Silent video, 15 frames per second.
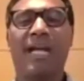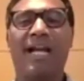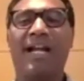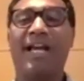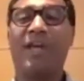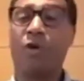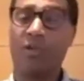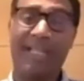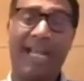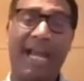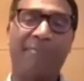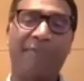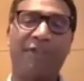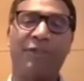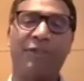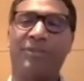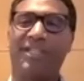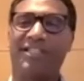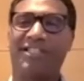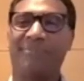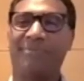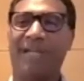and I wrote the aptitude
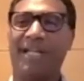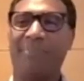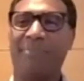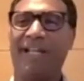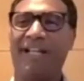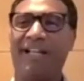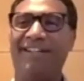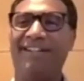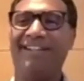test in Manipal